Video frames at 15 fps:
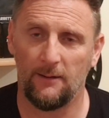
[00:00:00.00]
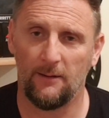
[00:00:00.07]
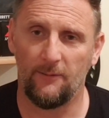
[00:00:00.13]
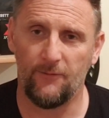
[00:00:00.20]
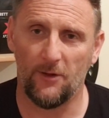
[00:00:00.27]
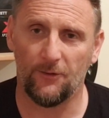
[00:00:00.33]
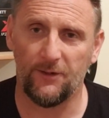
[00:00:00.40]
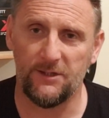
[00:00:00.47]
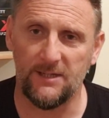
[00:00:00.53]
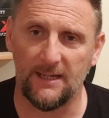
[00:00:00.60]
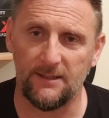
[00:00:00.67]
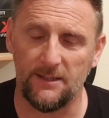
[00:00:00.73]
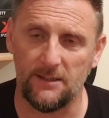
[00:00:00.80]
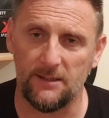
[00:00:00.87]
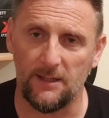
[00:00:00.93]
of your
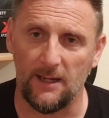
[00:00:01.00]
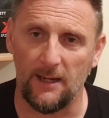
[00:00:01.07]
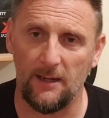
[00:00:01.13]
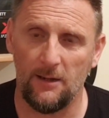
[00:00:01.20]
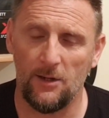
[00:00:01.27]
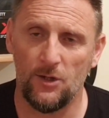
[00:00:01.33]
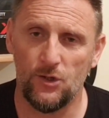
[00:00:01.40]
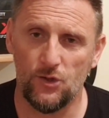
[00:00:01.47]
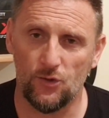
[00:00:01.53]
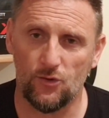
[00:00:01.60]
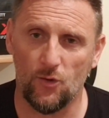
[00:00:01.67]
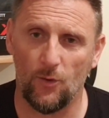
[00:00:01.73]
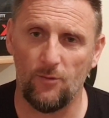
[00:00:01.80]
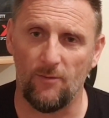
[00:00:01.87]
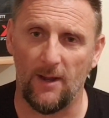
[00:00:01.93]
detecting day just
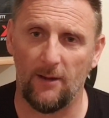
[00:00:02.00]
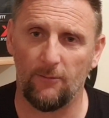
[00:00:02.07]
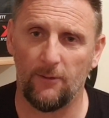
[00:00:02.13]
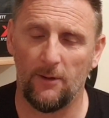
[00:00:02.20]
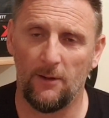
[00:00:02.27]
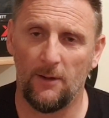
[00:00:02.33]
going around